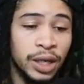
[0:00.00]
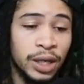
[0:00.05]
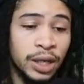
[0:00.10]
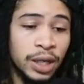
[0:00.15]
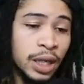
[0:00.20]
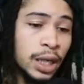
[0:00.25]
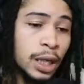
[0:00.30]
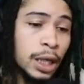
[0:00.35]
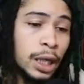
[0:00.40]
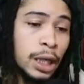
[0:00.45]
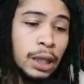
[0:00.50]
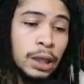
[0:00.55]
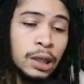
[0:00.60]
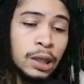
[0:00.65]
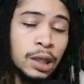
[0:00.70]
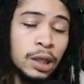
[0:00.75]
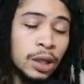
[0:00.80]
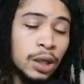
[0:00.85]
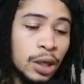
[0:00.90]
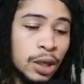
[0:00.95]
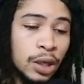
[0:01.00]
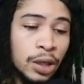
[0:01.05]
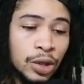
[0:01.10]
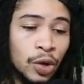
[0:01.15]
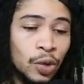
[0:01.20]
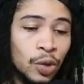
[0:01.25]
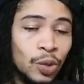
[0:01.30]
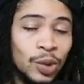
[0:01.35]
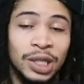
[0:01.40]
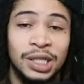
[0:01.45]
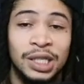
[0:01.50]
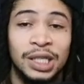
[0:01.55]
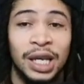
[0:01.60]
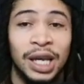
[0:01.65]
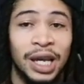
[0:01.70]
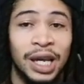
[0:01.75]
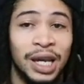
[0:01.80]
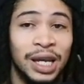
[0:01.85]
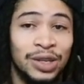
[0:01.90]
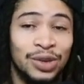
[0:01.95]
And no one is
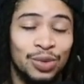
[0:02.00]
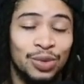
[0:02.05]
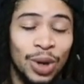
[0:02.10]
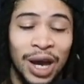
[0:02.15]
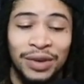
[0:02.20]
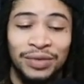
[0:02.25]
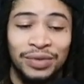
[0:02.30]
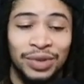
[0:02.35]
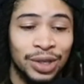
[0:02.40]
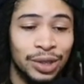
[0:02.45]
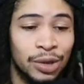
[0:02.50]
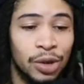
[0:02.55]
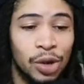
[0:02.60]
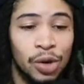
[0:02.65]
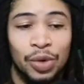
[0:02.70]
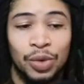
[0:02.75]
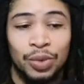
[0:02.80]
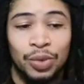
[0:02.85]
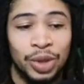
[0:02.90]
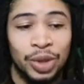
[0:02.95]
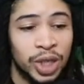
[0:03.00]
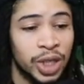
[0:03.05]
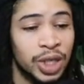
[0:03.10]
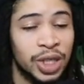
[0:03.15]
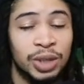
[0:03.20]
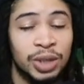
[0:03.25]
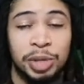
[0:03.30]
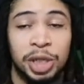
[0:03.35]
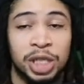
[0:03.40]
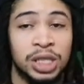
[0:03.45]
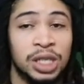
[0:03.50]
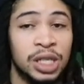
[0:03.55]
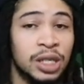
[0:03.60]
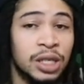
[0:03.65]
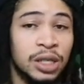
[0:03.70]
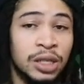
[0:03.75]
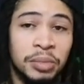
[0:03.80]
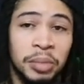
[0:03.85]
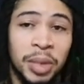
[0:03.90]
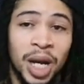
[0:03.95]
saying you have to go with any particular
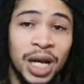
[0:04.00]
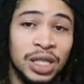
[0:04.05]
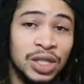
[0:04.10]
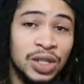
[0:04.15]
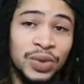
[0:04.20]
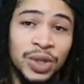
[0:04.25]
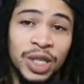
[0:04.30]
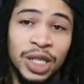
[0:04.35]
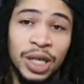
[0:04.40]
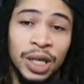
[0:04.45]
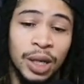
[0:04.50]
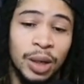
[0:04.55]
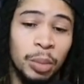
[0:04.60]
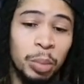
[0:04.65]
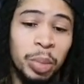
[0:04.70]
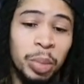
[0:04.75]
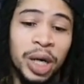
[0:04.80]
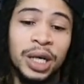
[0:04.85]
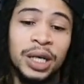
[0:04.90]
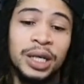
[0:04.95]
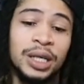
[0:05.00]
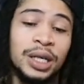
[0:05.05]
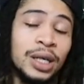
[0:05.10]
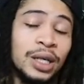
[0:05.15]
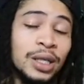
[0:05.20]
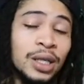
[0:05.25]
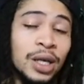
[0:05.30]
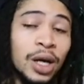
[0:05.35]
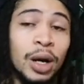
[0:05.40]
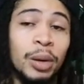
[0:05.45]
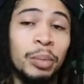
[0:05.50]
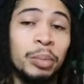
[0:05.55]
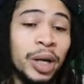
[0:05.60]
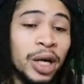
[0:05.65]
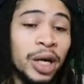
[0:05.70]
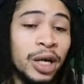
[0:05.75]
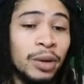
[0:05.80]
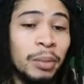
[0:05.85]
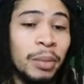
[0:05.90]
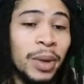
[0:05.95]
mastery, but there are better
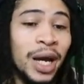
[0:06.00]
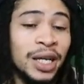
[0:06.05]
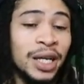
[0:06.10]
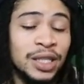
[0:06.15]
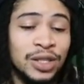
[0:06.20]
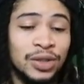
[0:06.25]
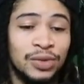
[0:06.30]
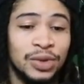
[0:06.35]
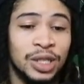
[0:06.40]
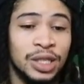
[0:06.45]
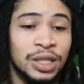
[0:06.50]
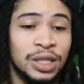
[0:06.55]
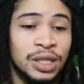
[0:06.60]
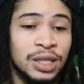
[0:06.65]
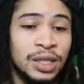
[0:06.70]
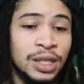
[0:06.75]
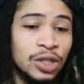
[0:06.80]
masteries that you